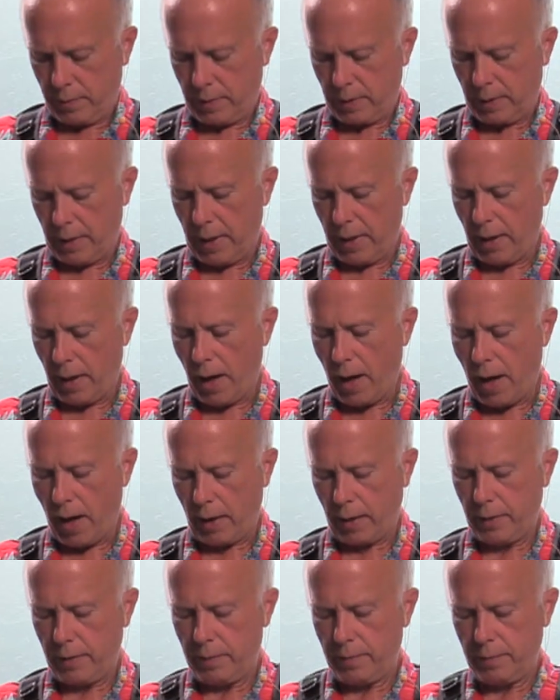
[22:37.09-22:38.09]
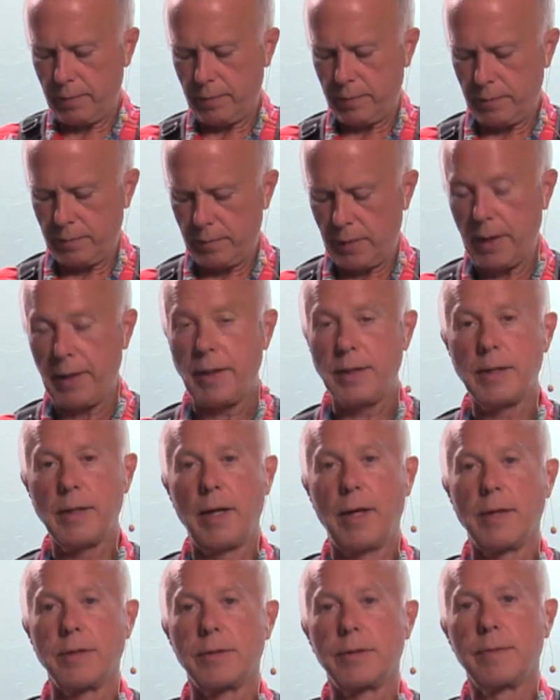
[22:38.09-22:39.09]
and lock. And it
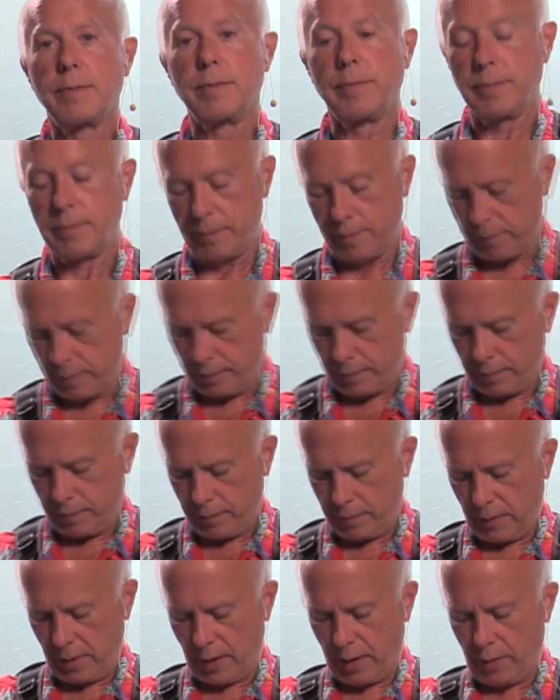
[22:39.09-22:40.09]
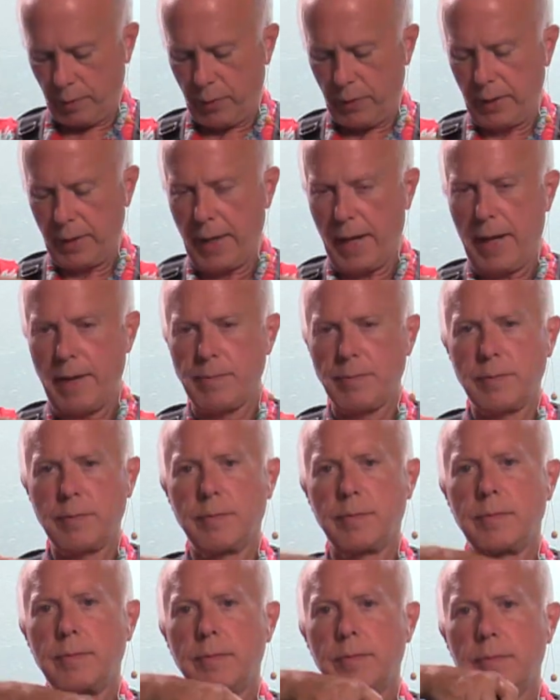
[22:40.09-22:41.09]
does. And to pull it out,
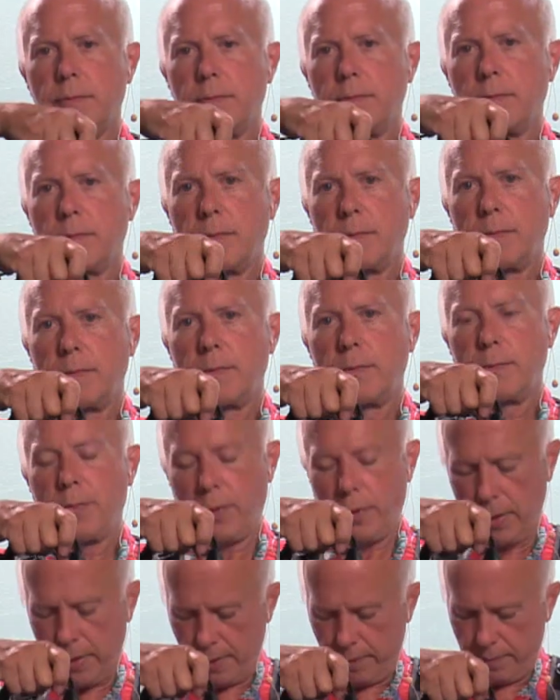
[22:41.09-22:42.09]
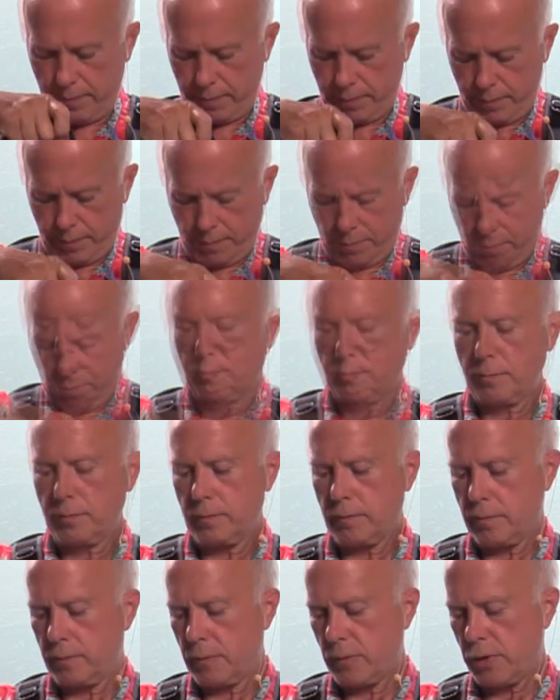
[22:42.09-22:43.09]
pull it.
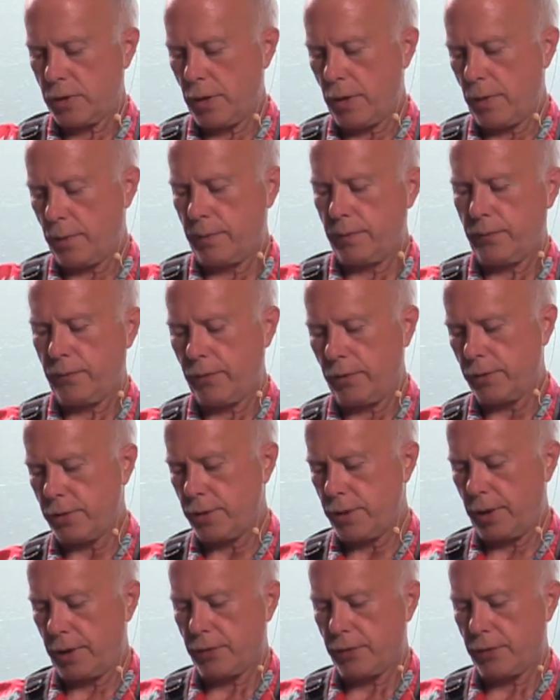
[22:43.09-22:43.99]
So first things